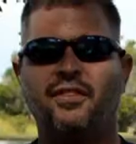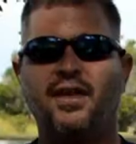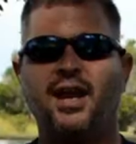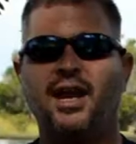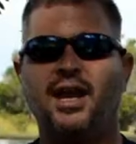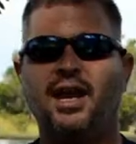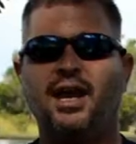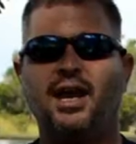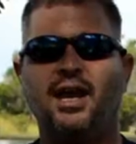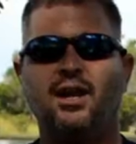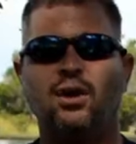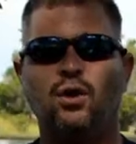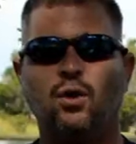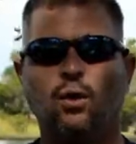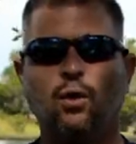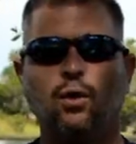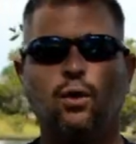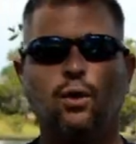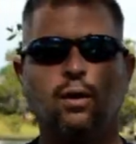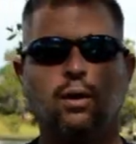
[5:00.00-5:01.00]
they need,
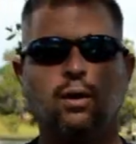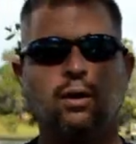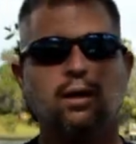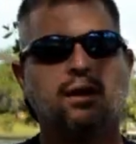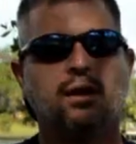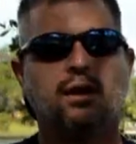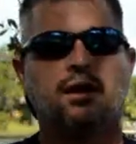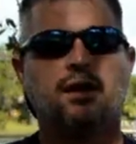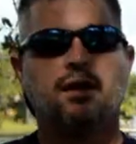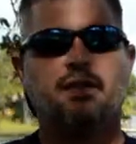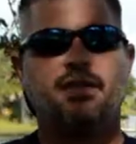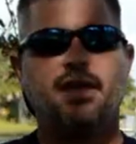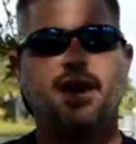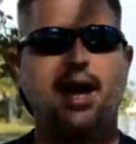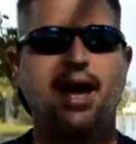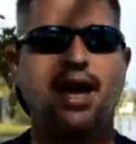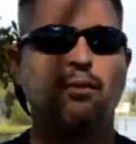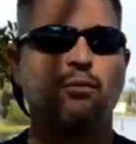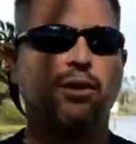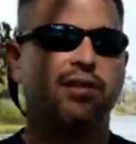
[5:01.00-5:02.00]
or They
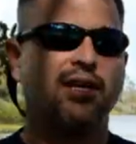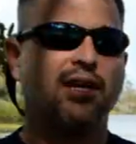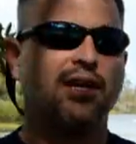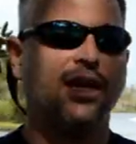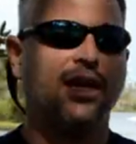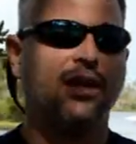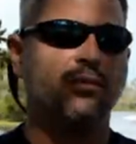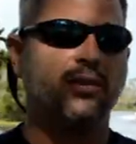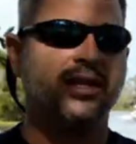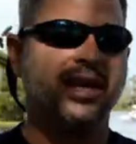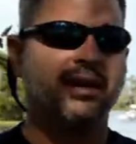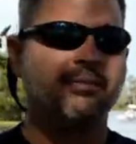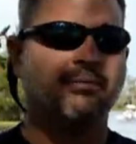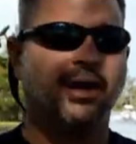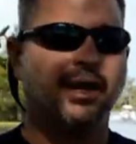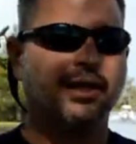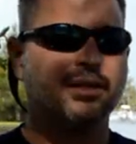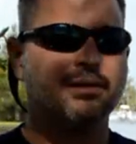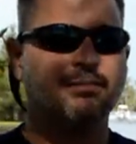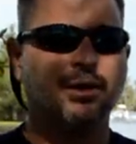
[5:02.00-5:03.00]
had what they need when they
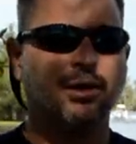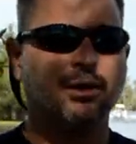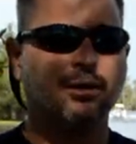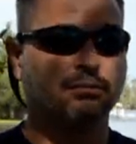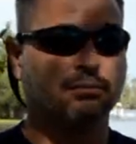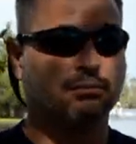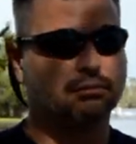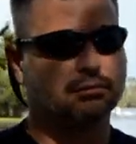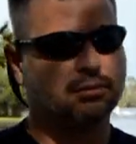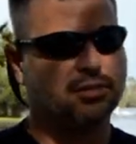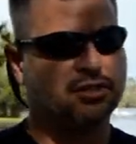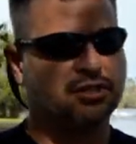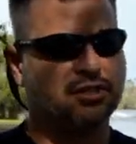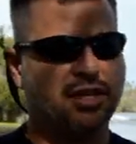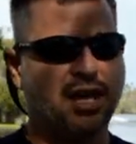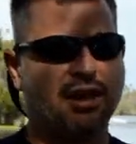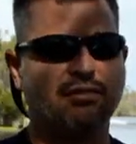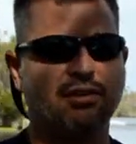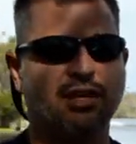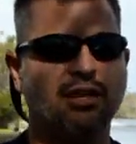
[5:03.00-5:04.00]
bought the boat
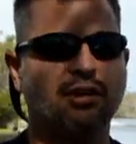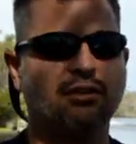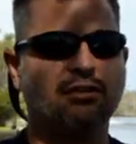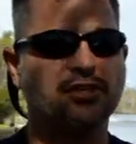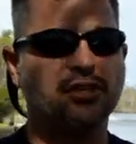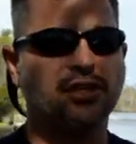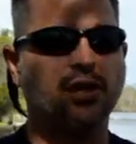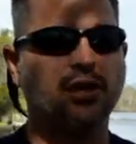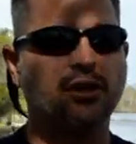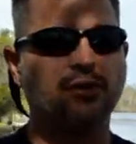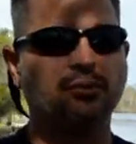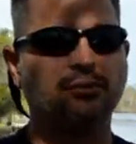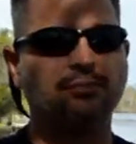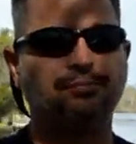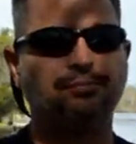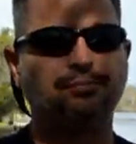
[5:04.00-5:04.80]
7 years ago.